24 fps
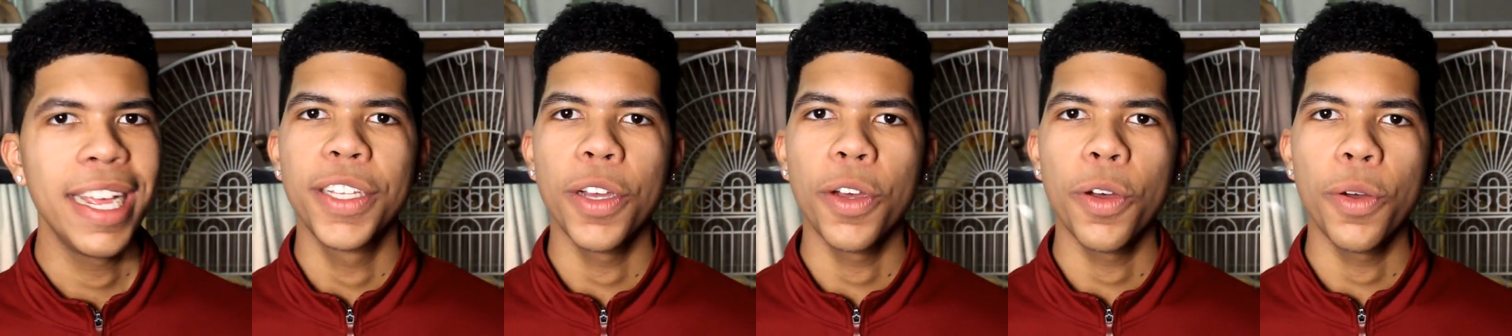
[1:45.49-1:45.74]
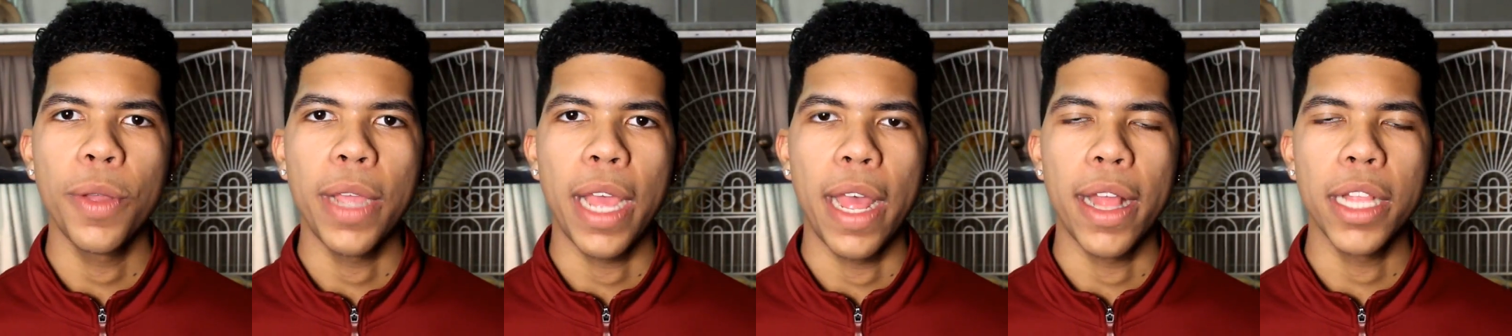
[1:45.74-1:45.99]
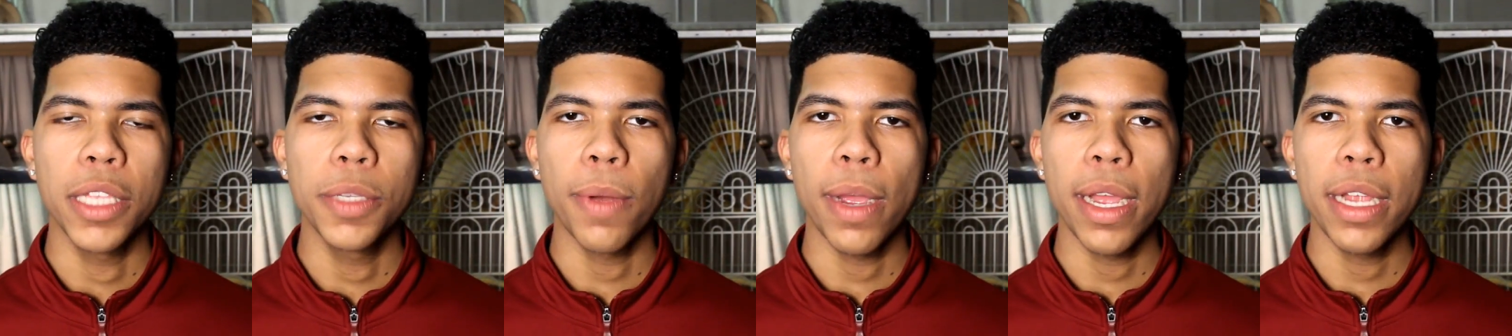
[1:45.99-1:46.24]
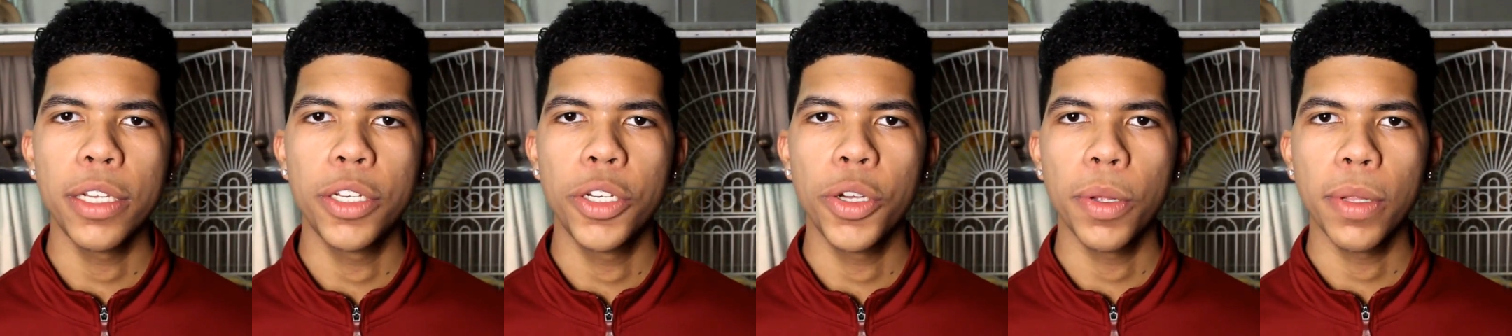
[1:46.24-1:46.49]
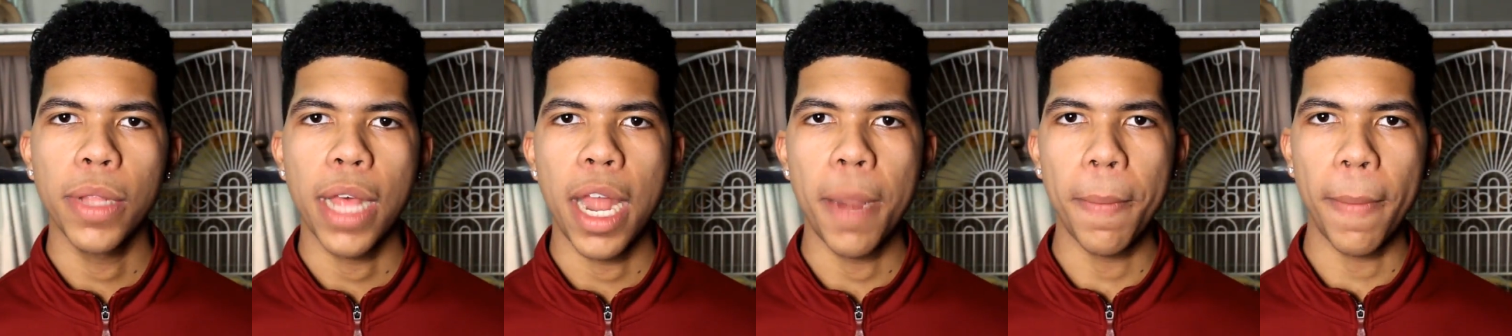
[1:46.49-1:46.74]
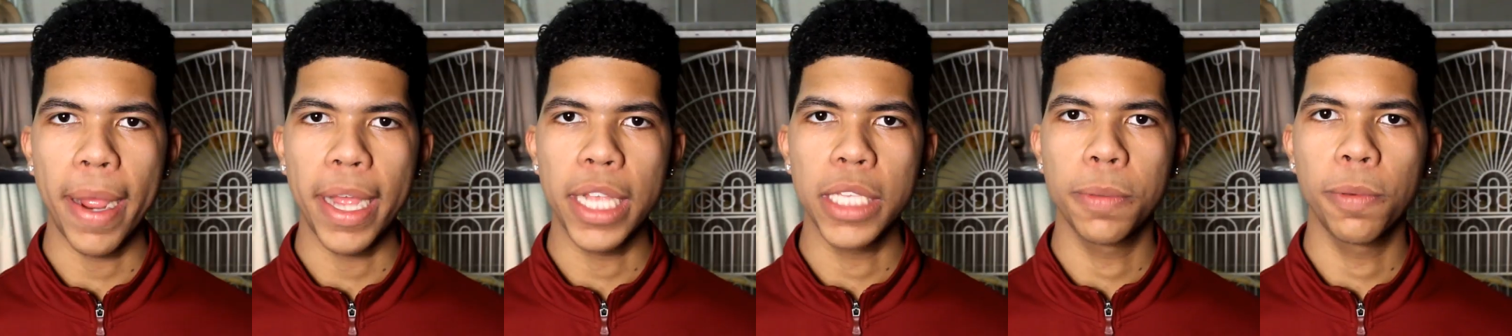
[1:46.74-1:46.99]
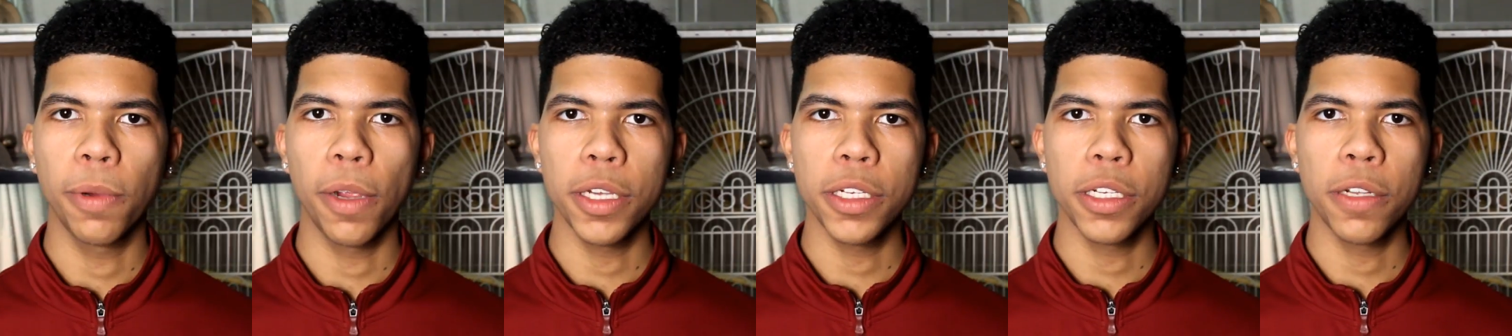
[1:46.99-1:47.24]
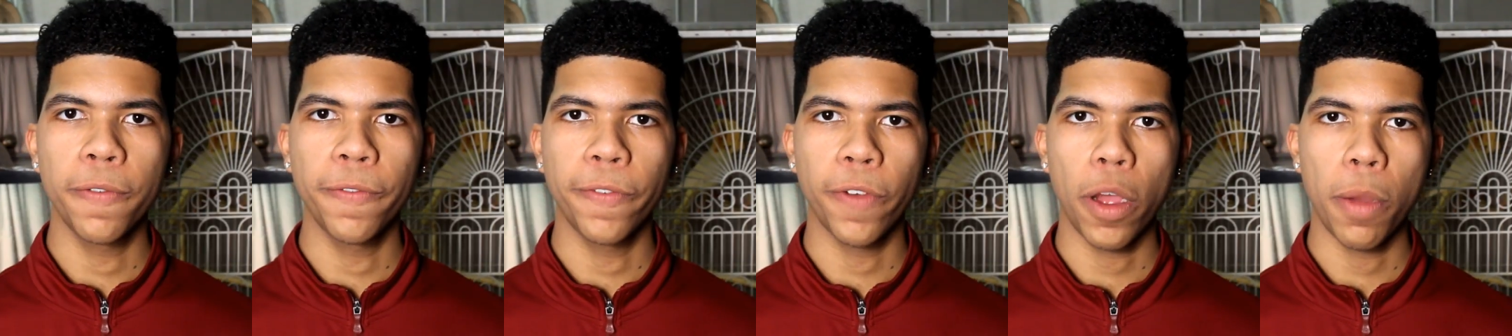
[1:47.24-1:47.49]
So yeah, that's where I drew a lot of my
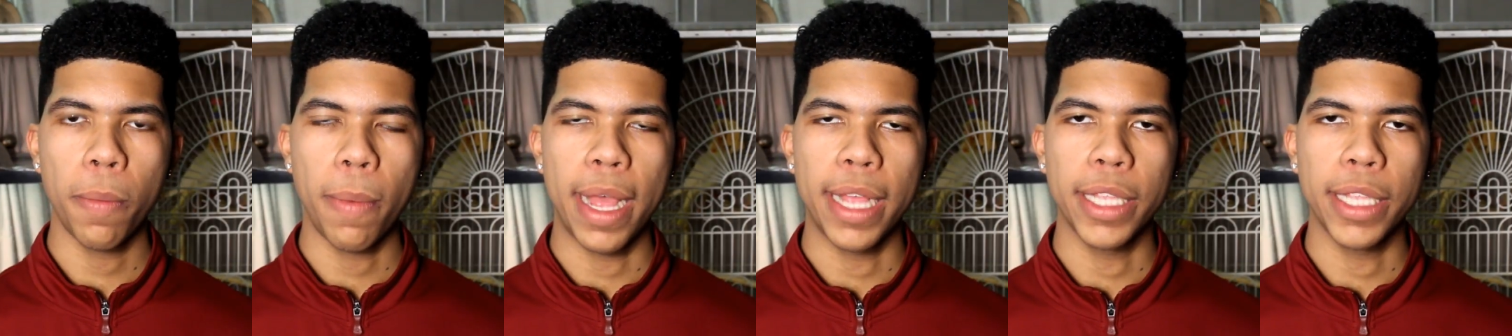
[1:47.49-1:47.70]
inspiration from,